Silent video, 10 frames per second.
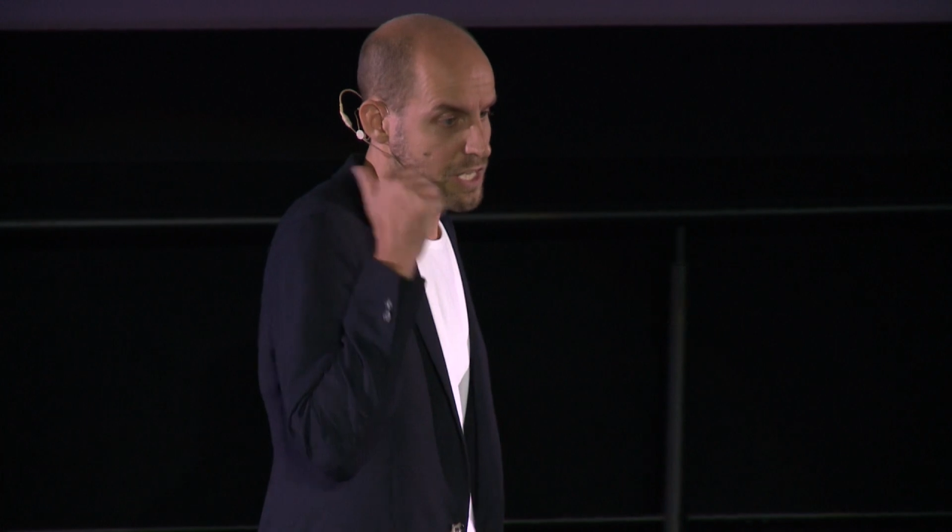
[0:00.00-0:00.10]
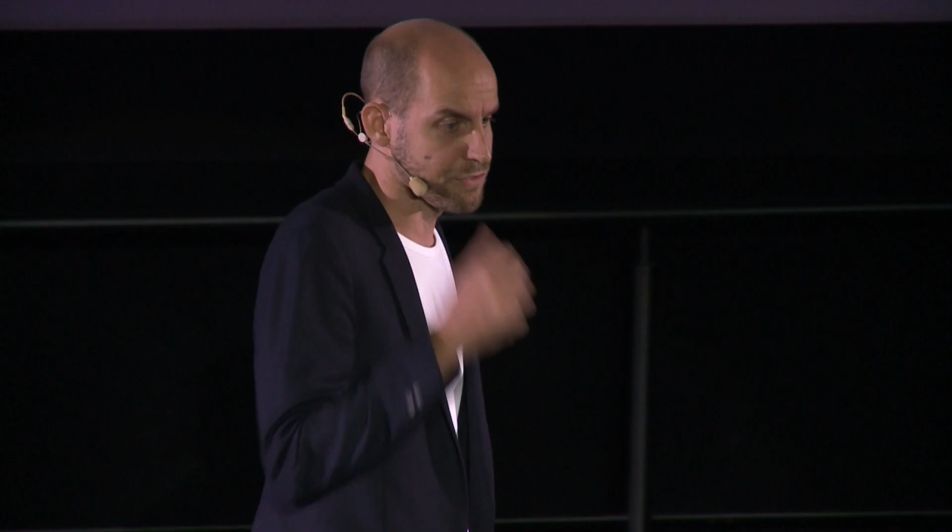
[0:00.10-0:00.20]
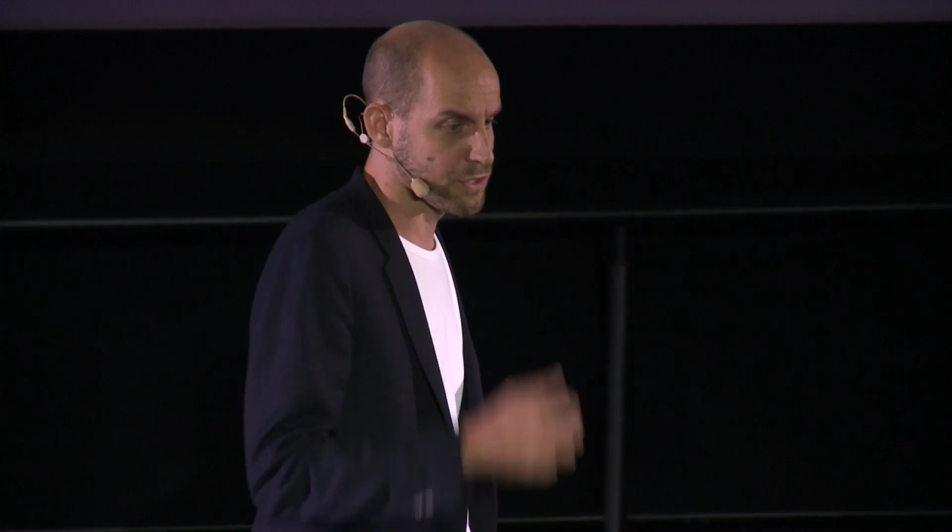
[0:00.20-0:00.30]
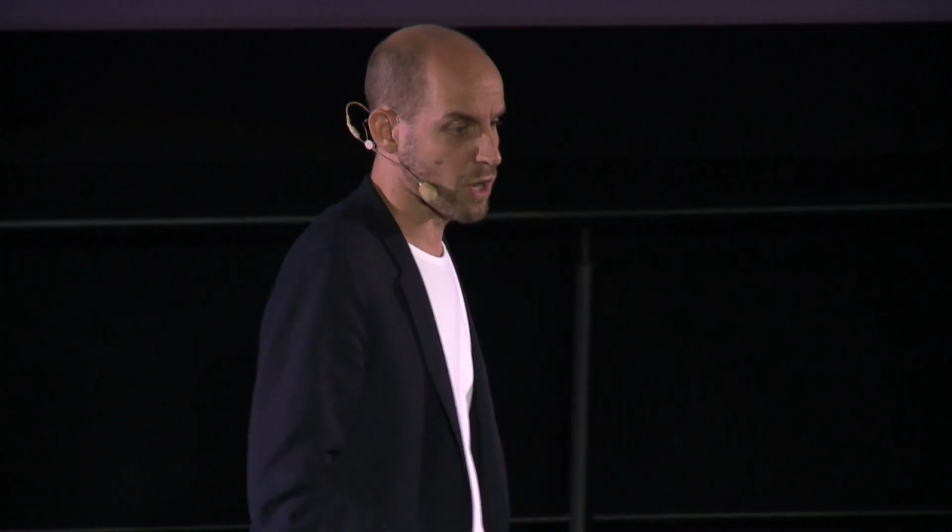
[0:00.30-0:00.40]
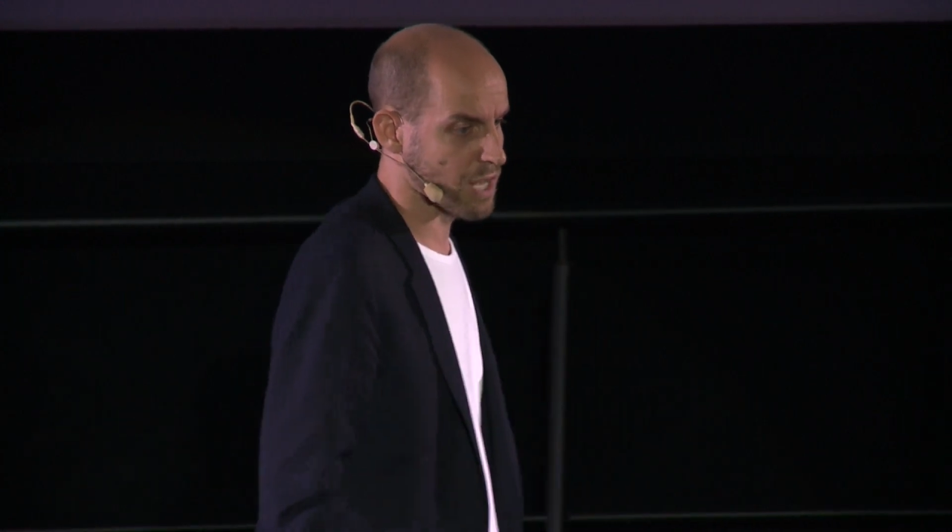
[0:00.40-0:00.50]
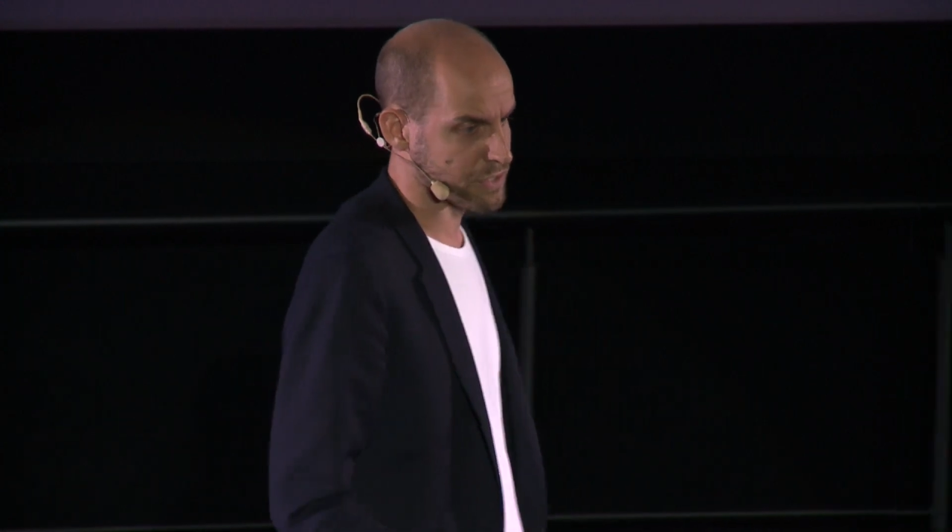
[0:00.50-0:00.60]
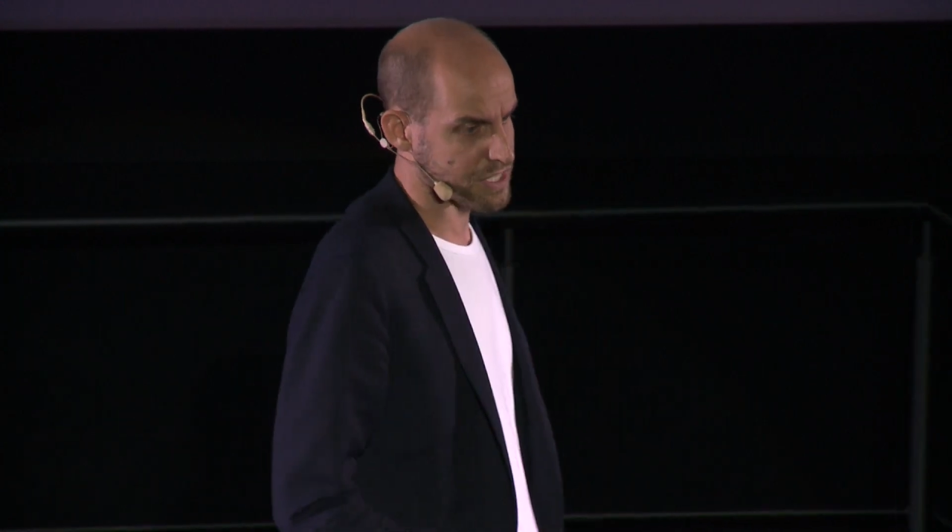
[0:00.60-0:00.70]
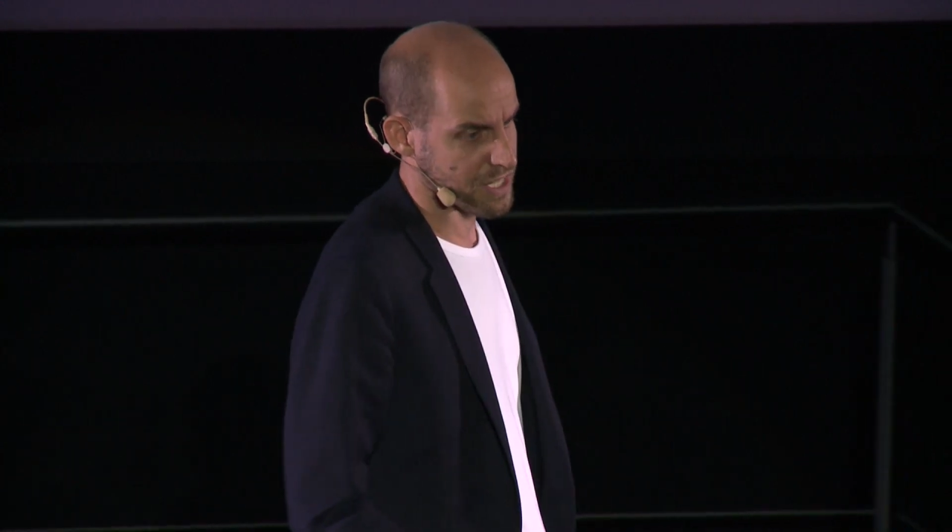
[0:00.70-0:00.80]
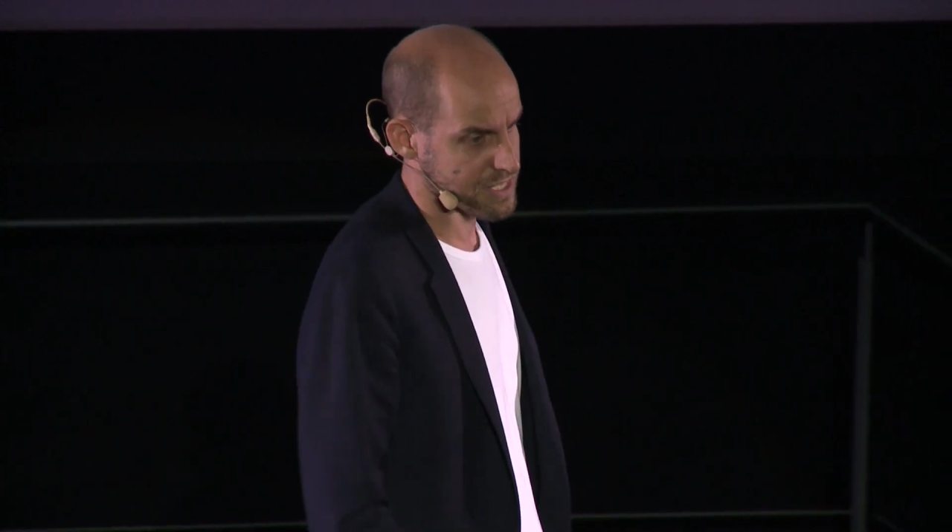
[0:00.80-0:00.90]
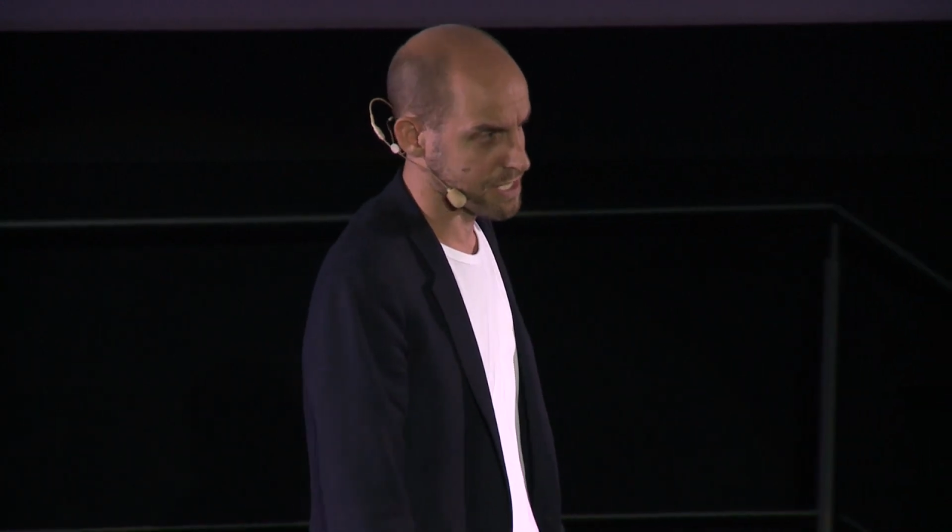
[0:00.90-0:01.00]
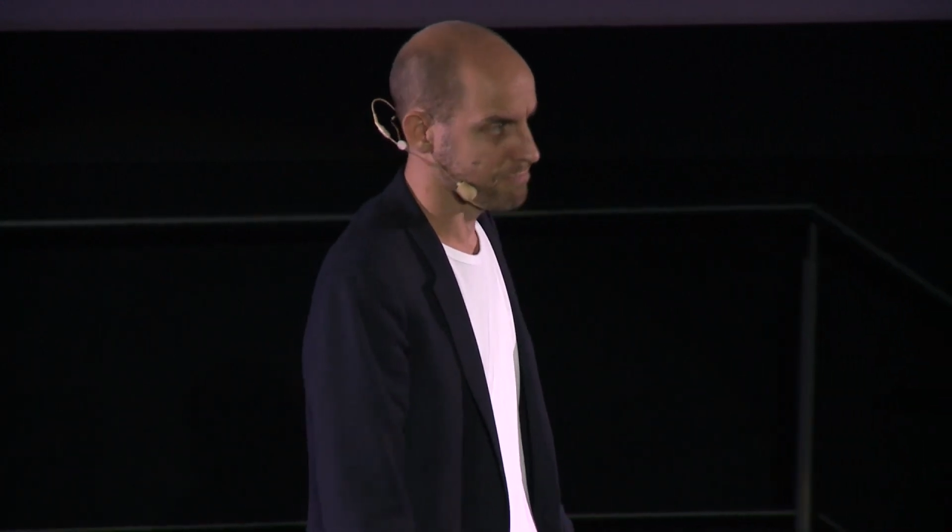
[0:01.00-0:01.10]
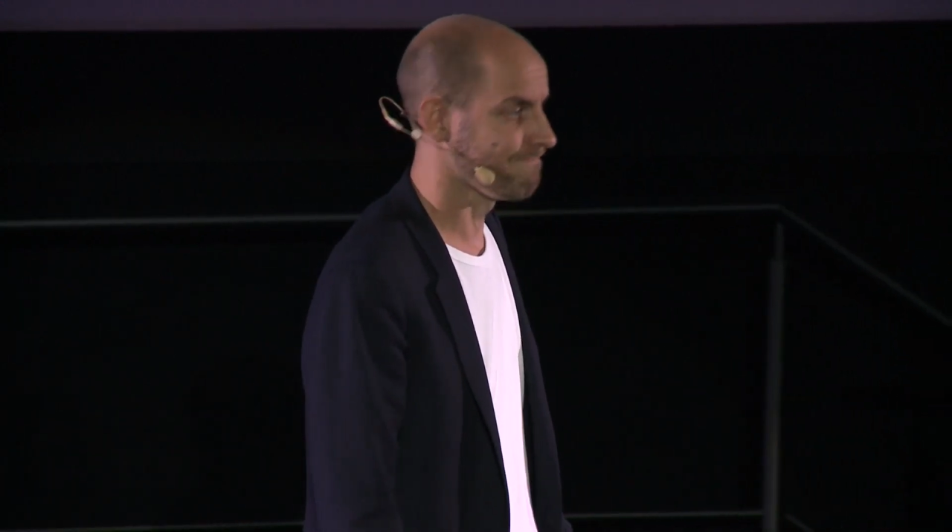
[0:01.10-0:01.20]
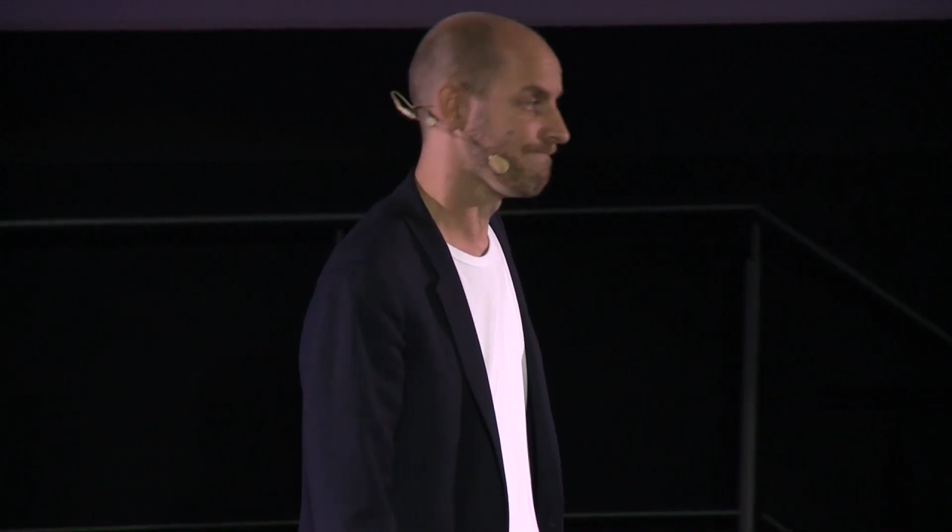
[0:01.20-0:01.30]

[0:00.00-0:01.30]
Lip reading: If you do advertising,